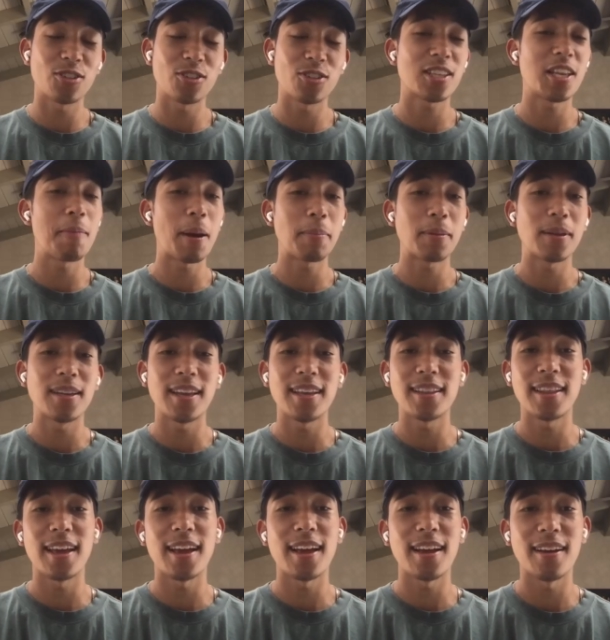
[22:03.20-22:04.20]
just keep up to
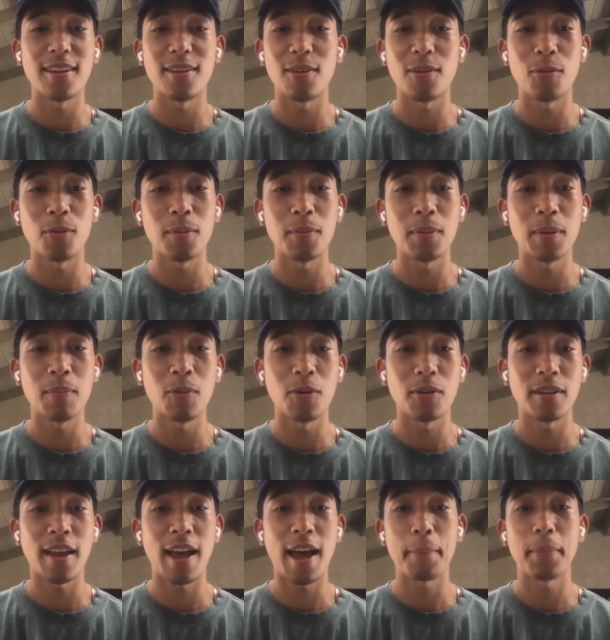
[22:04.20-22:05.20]
date there, and we'd be more
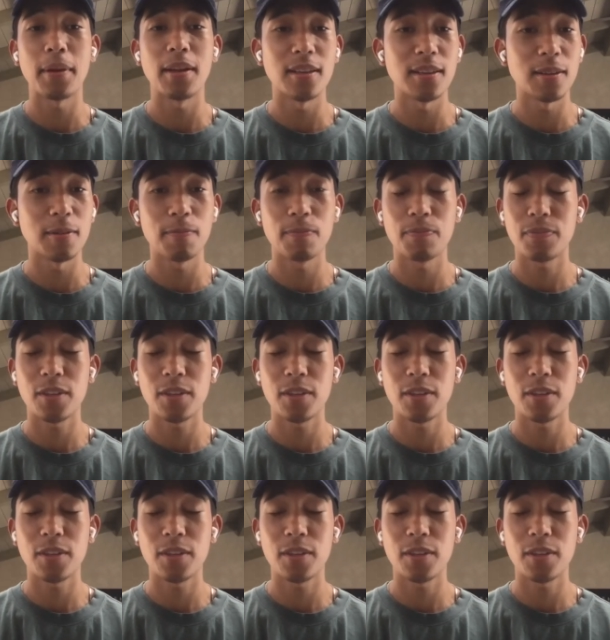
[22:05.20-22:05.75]
than happy to,